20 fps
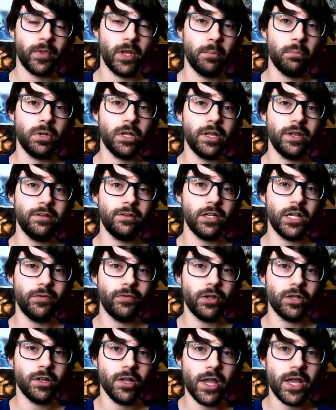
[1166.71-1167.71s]
Please leave a
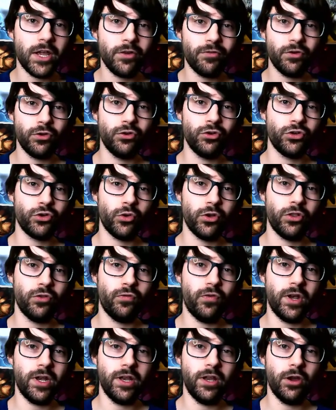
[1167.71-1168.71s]
like if you enjoyed the
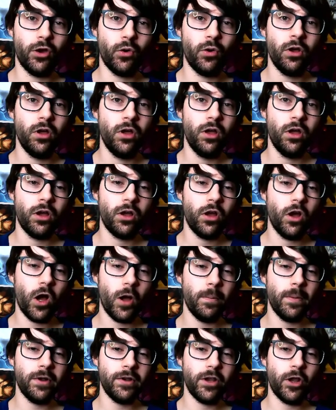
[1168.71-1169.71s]
video,
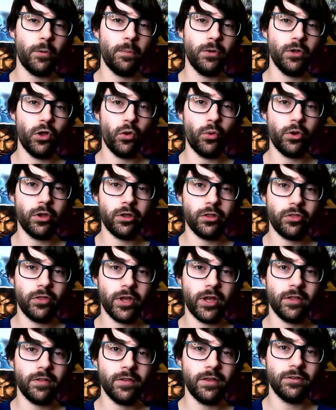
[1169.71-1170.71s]
comment down below what you think
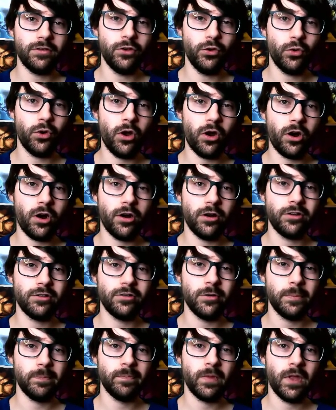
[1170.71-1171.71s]
of these new cards,
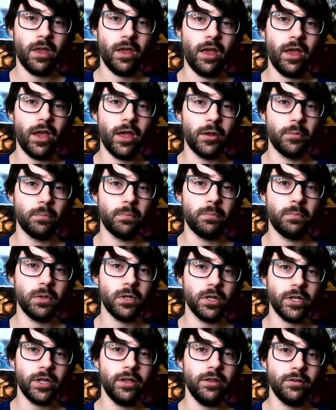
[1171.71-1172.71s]
and
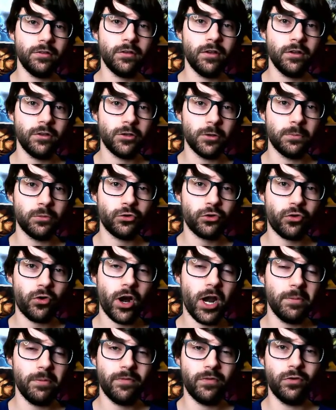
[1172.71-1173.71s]
please
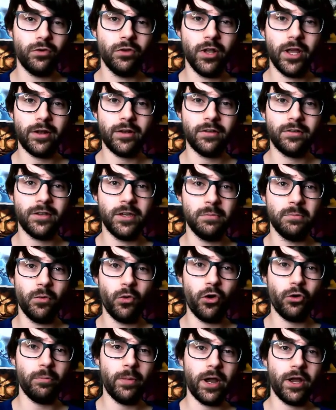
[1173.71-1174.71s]
subscribe if you'd like to see
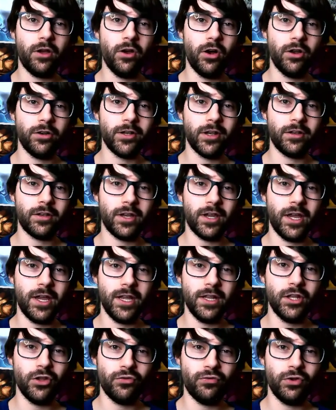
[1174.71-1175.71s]
more of my content
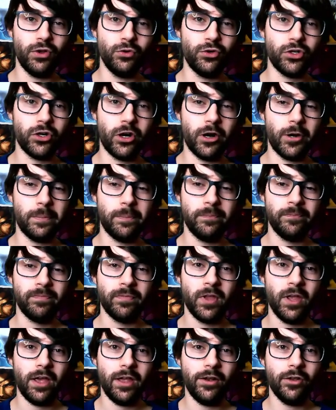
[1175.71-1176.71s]
in the future,
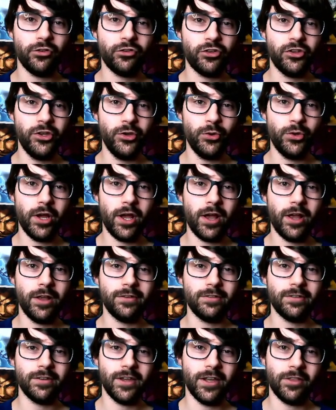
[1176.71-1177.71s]
and I'll see you
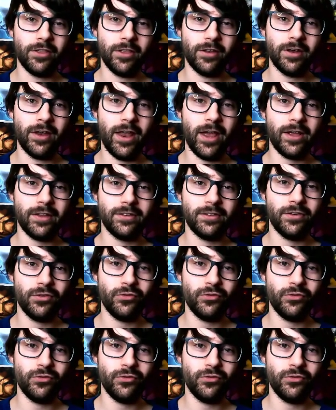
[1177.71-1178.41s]
guys in the next